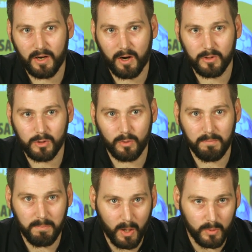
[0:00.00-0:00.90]
hard to
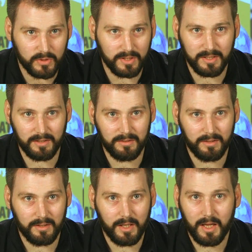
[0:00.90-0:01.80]
impose the deal,
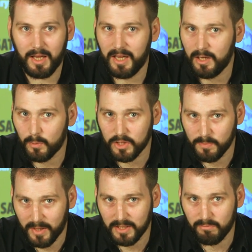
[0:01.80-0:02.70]

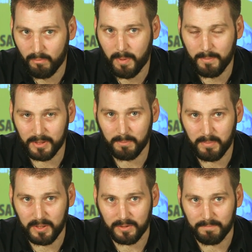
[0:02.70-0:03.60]
irrespective of public
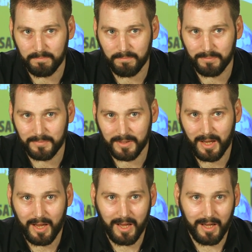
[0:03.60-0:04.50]
opinion.
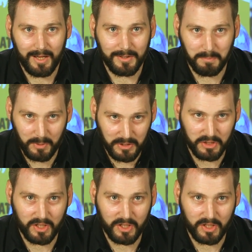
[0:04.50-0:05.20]
The British